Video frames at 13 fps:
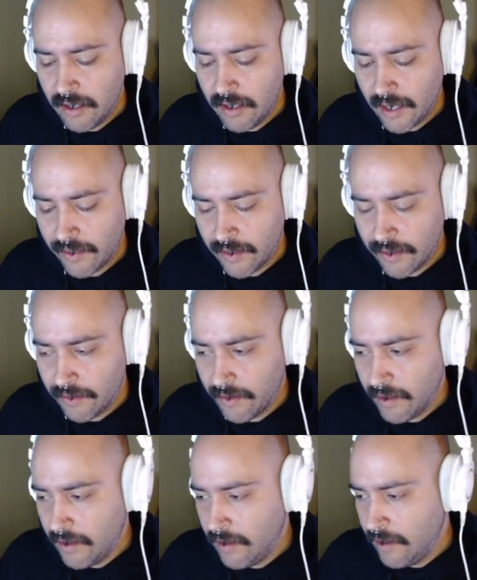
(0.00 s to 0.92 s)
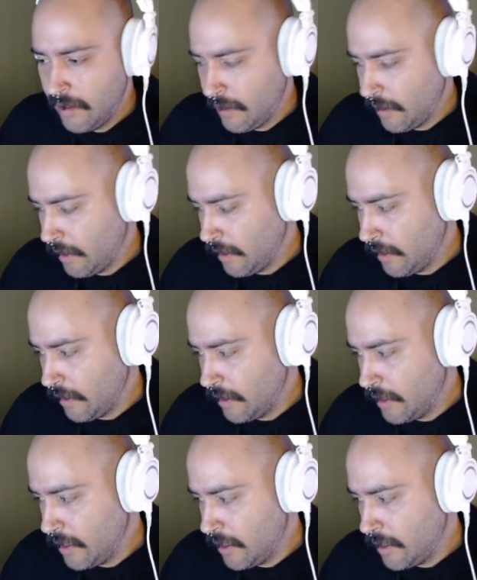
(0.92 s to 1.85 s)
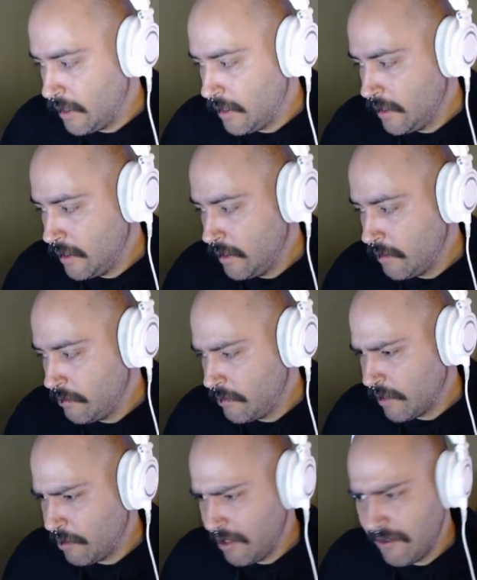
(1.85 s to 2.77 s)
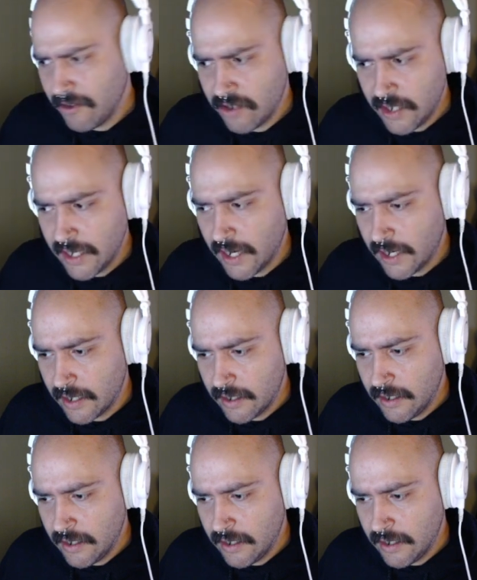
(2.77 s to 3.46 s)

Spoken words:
and then the I believe it was Neon